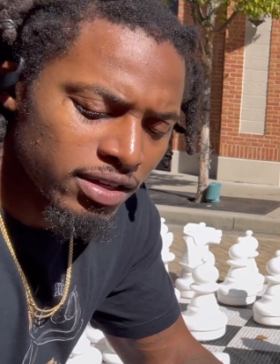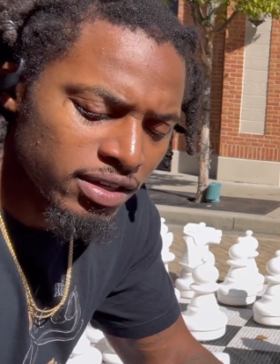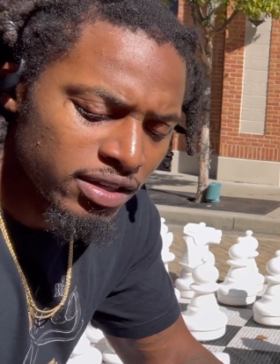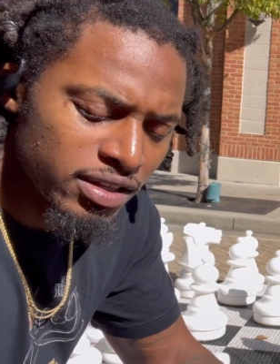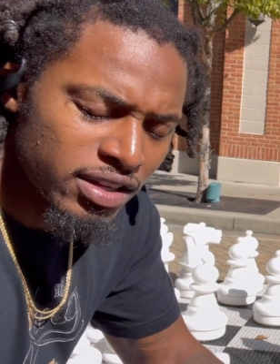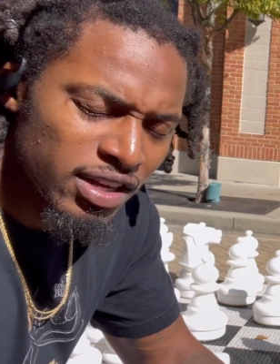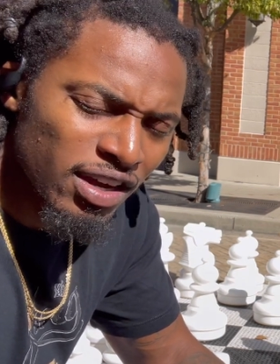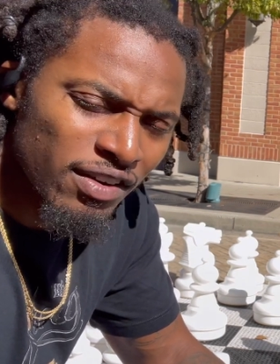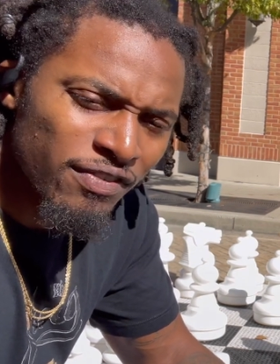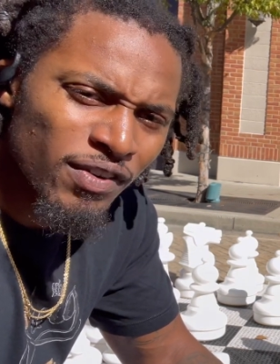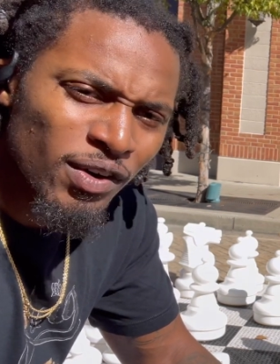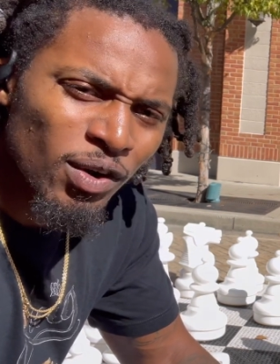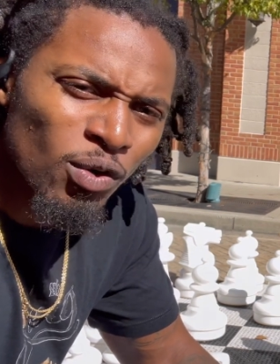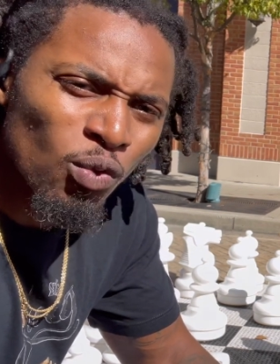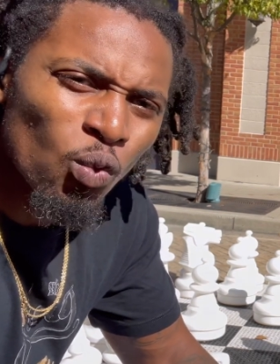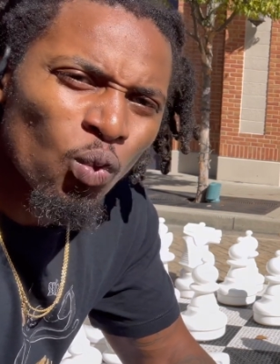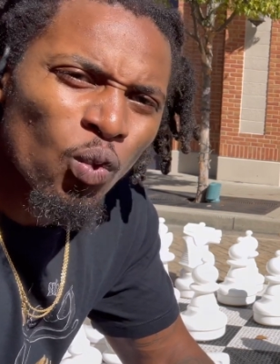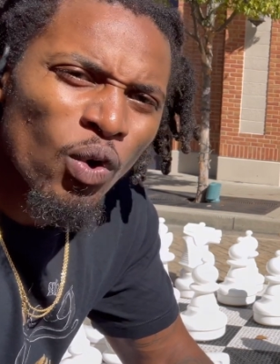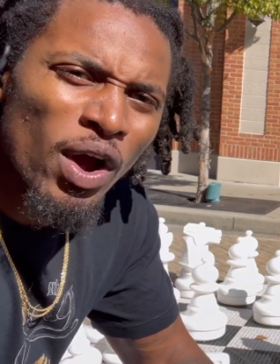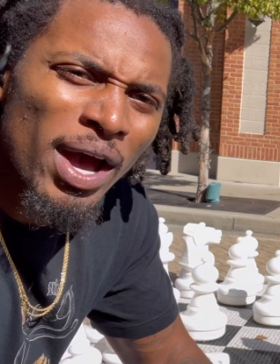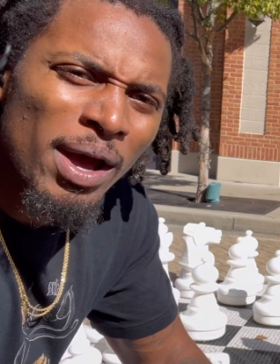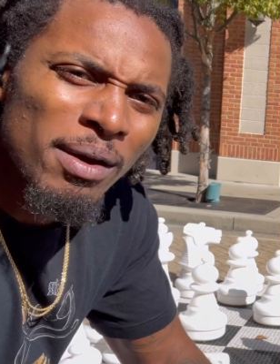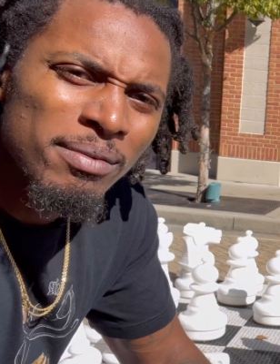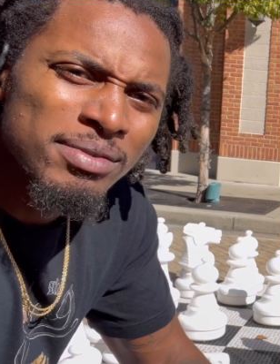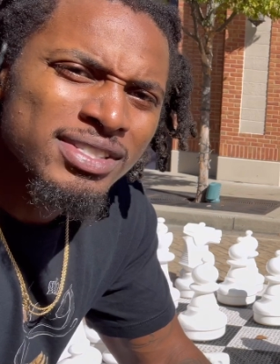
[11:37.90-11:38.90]
different
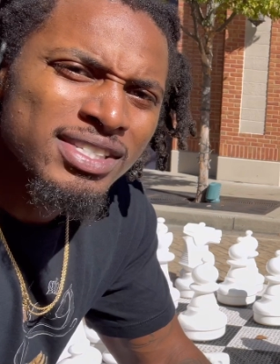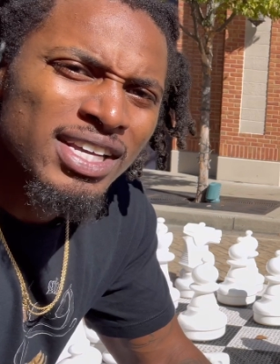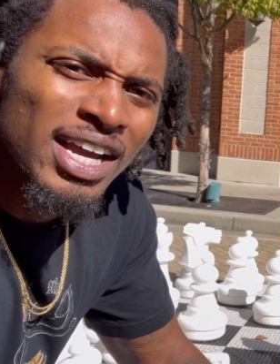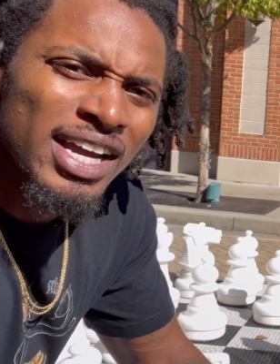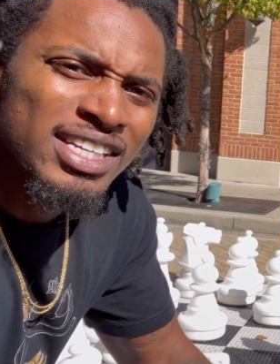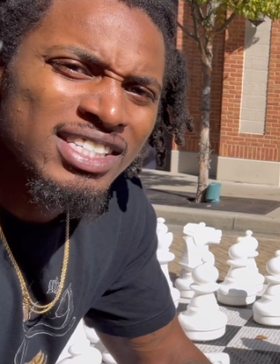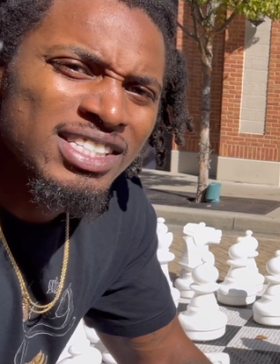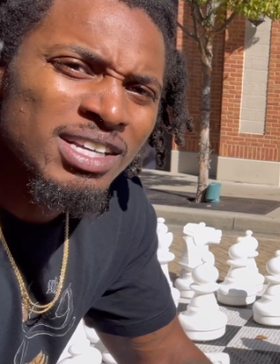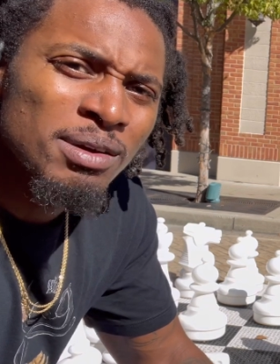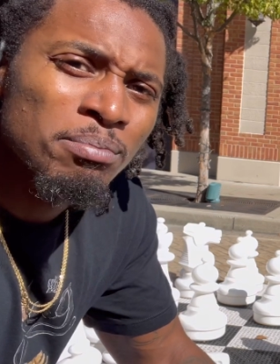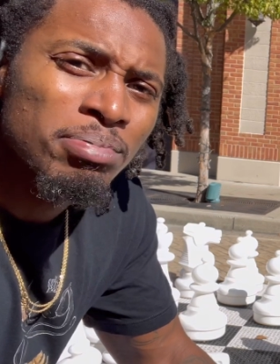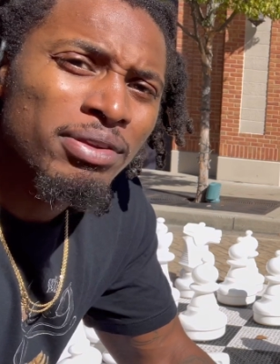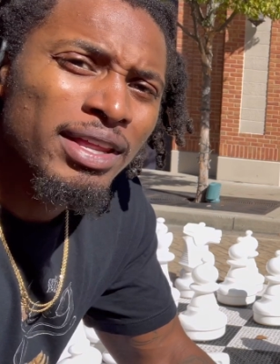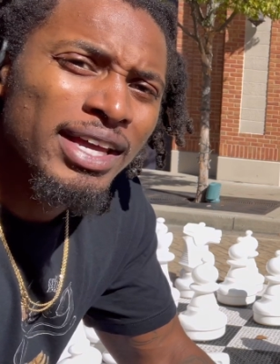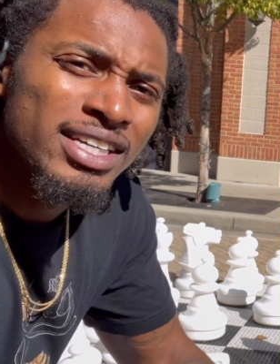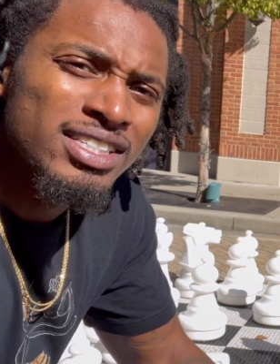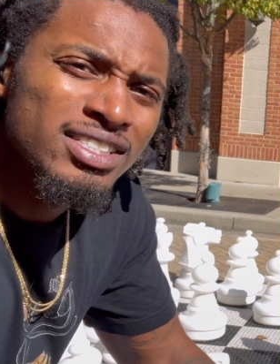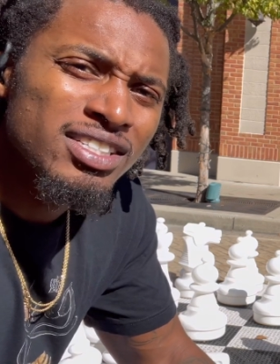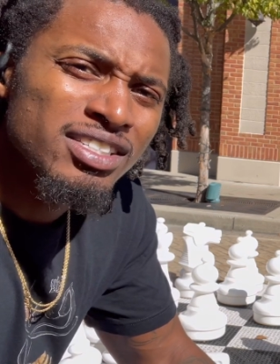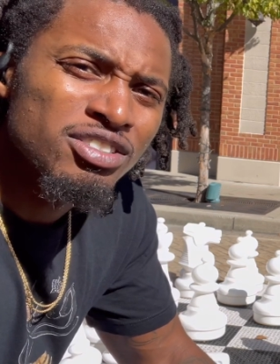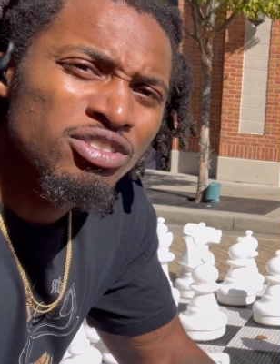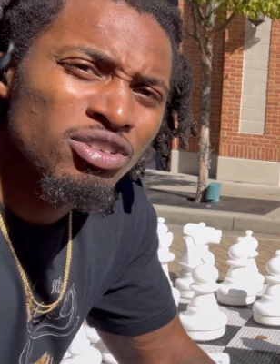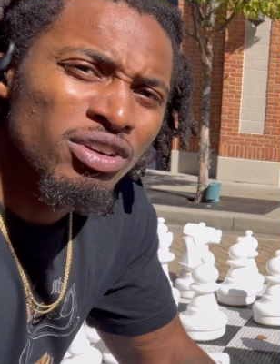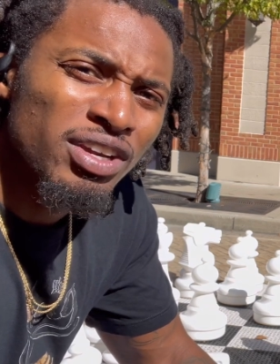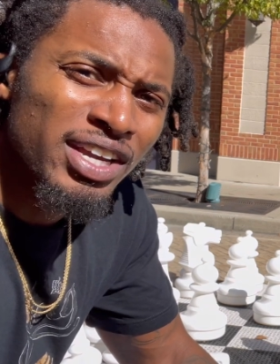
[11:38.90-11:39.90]
websites and
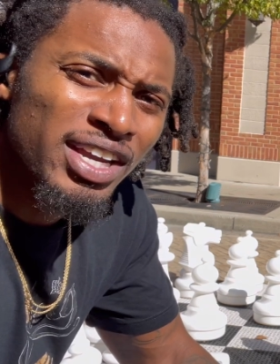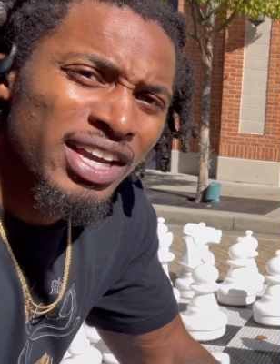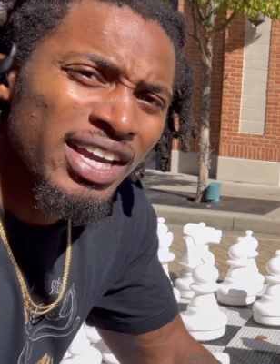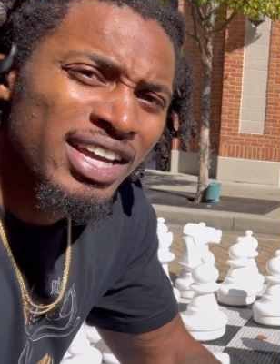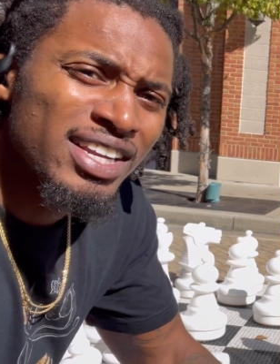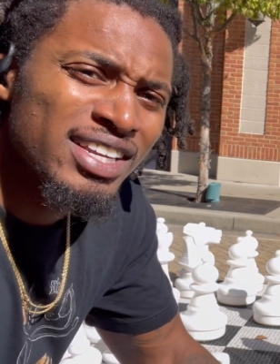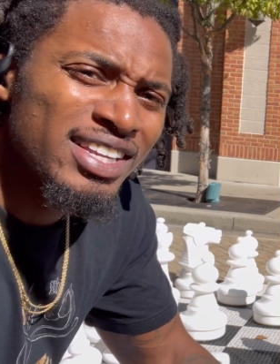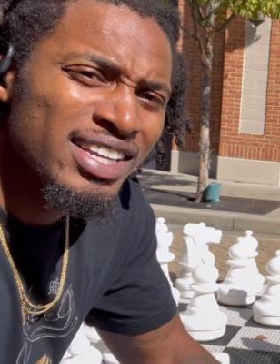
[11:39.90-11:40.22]
places you can get